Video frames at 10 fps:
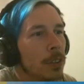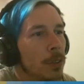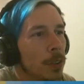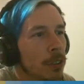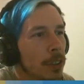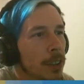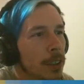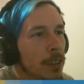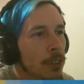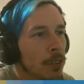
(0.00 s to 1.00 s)
originally.
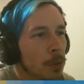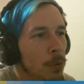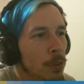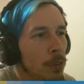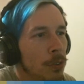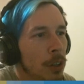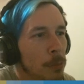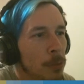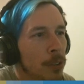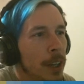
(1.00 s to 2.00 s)
This whole little
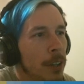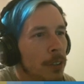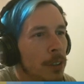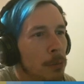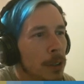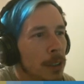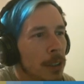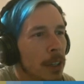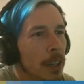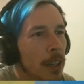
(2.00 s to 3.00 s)
trampled down, completely
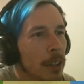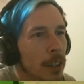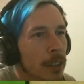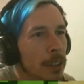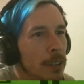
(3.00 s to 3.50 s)
dead area.